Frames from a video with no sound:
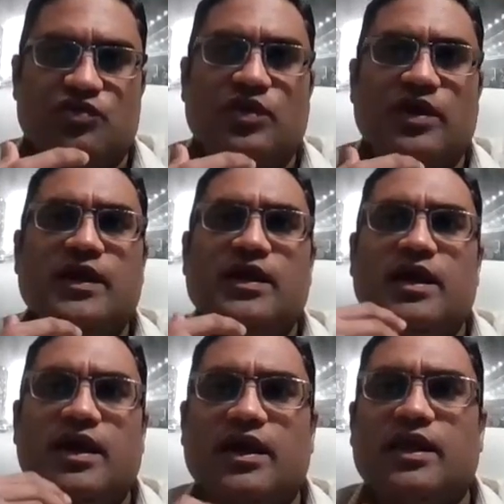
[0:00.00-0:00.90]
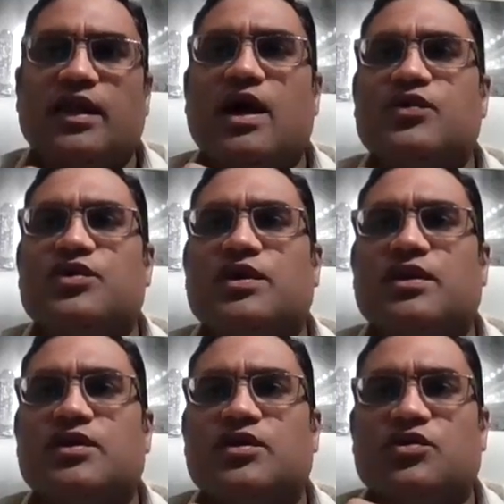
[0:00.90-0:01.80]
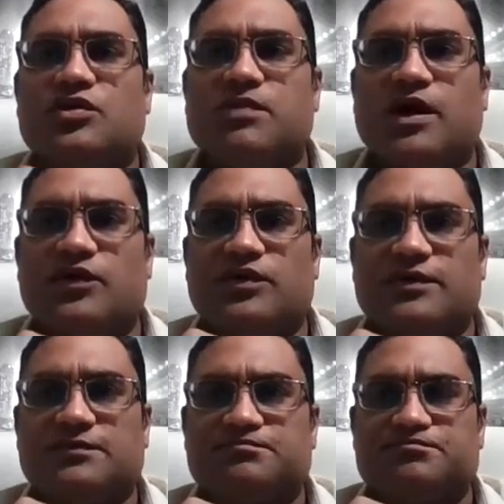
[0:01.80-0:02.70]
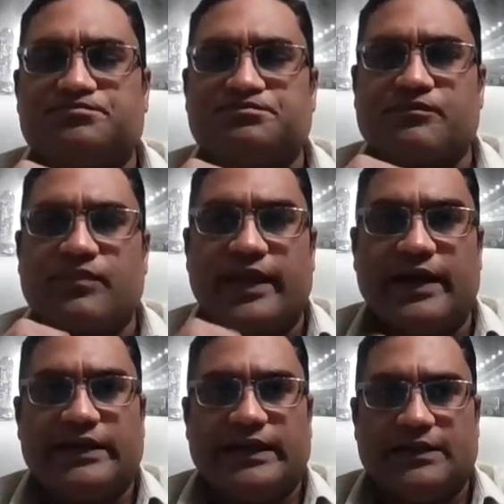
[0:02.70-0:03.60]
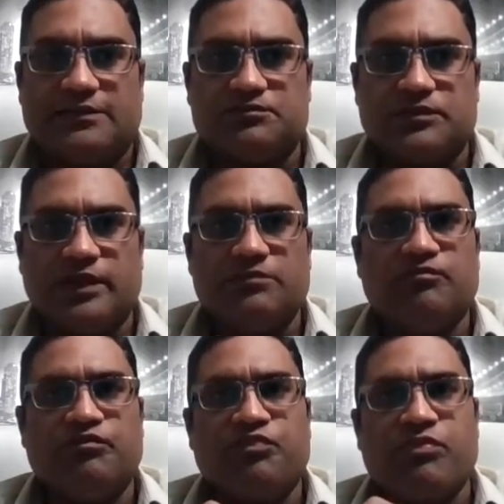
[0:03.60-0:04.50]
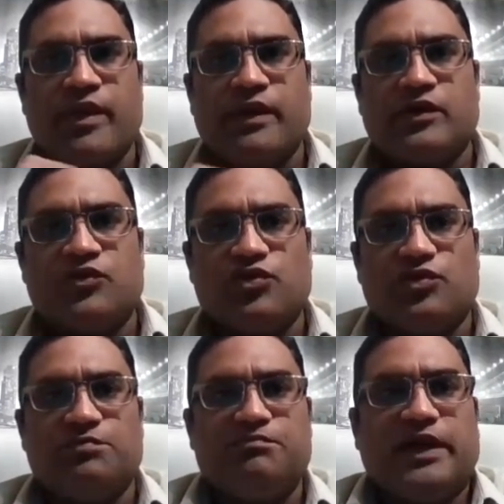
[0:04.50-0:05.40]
you and how you're going to go about getting that. So